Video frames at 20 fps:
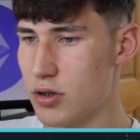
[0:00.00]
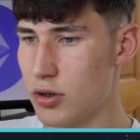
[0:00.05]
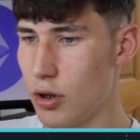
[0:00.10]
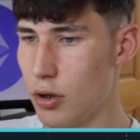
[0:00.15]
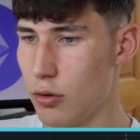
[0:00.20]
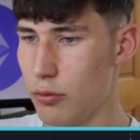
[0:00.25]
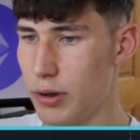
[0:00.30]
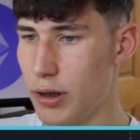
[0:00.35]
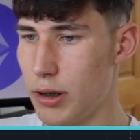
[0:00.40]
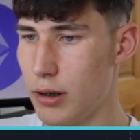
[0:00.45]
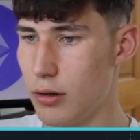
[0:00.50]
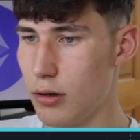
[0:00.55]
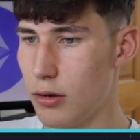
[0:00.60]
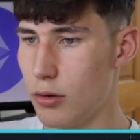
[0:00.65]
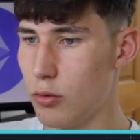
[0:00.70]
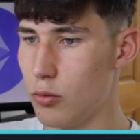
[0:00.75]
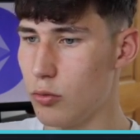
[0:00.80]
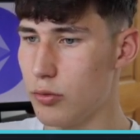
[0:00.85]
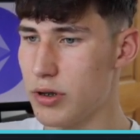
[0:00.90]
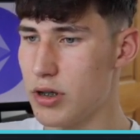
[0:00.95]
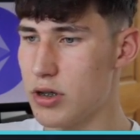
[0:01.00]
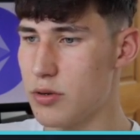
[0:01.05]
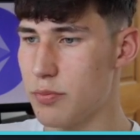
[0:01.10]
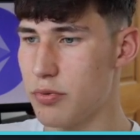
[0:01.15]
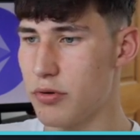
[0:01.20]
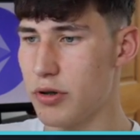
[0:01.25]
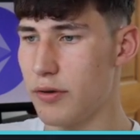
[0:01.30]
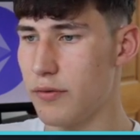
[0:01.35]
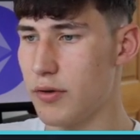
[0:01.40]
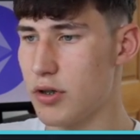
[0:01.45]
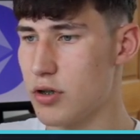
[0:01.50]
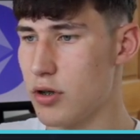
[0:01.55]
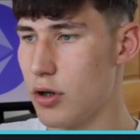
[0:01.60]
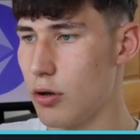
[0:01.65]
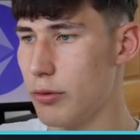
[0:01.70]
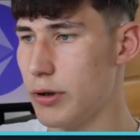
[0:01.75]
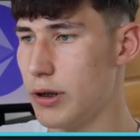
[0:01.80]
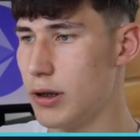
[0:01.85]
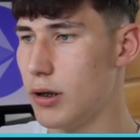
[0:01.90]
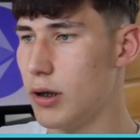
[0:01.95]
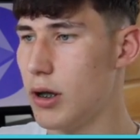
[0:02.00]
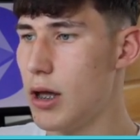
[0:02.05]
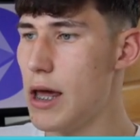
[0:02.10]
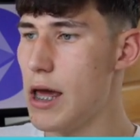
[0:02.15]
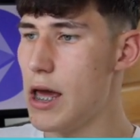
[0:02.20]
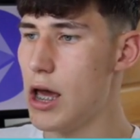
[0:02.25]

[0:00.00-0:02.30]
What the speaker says: low here or this previous low here.